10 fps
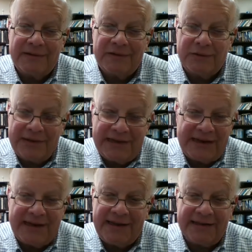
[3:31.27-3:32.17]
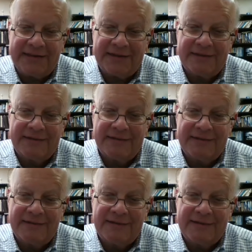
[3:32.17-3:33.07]
to a dead end,
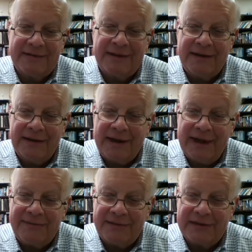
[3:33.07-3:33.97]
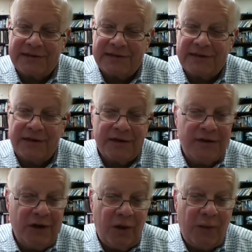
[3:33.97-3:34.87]
in a lifeless,
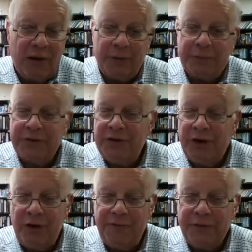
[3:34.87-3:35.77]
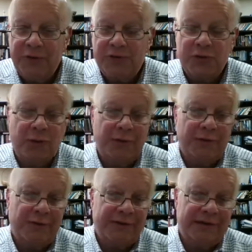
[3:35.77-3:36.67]
no hope, no future
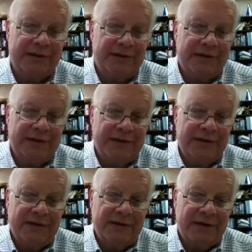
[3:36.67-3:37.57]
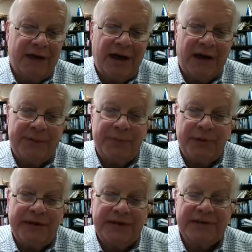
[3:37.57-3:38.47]
world, God
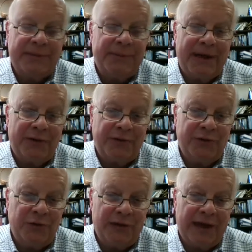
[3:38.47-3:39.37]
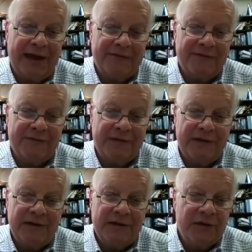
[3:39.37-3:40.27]
brings about new life,
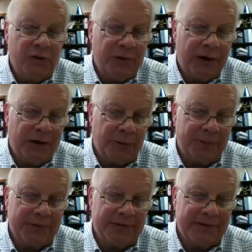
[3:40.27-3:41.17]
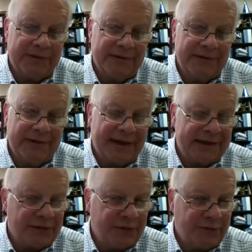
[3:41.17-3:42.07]
new hope,
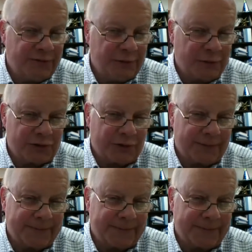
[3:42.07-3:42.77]
and a new future.